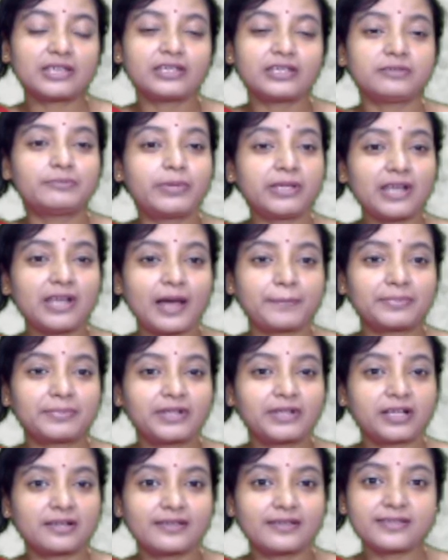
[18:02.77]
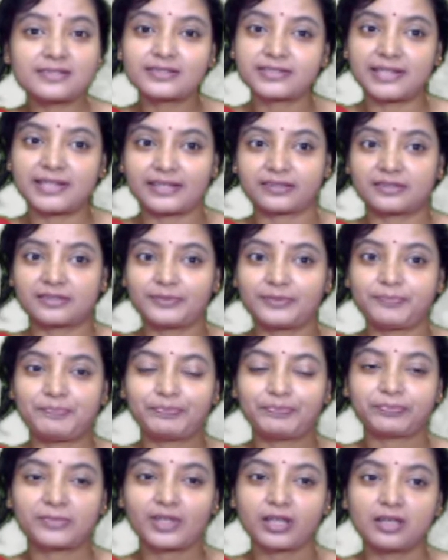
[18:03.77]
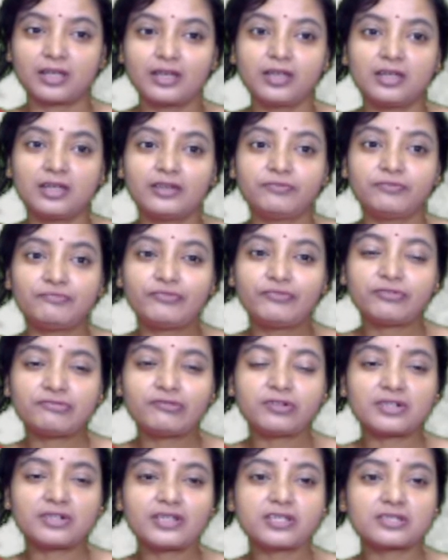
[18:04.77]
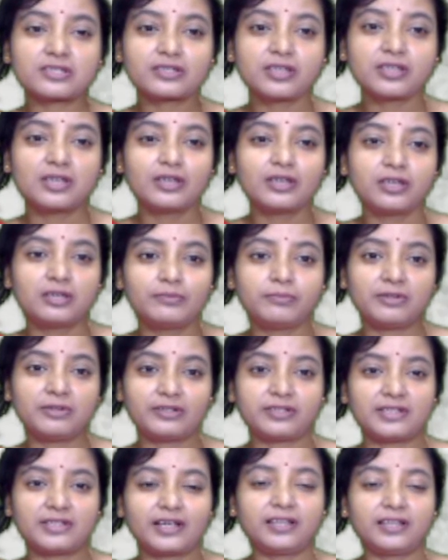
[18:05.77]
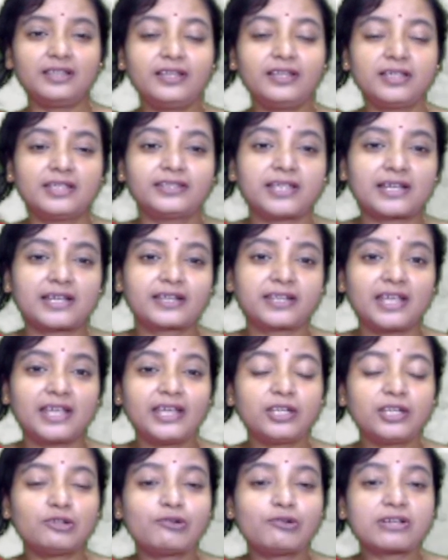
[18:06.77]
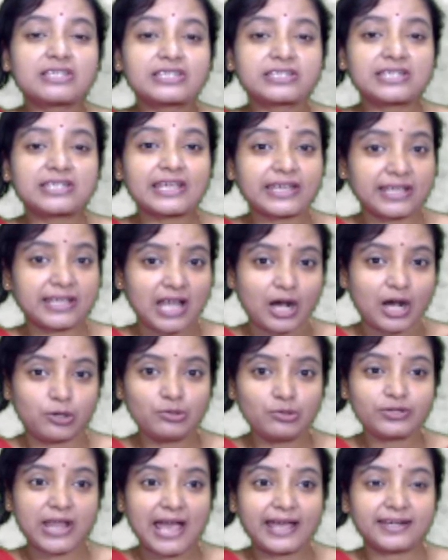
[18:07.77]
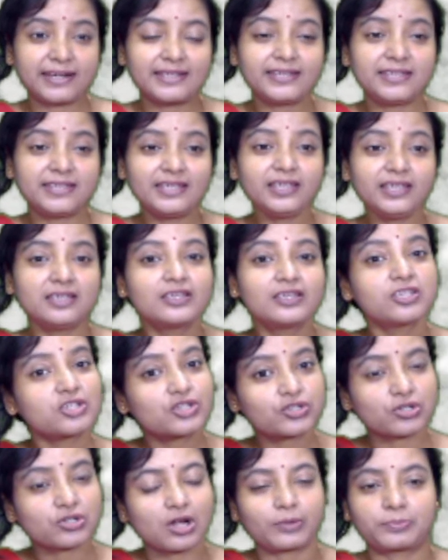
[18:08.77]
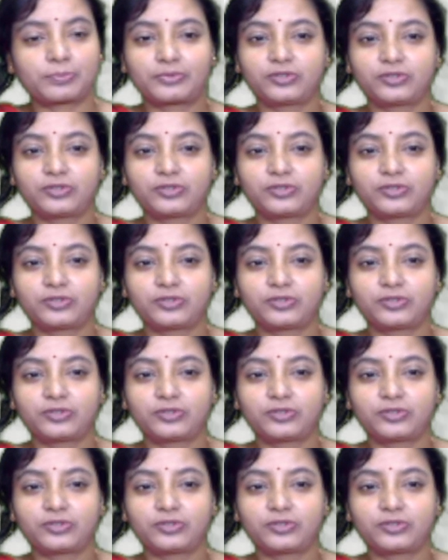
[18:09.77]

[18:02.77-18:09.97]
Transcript: even after his death. Before his burial, the grain was taken out and he stopped.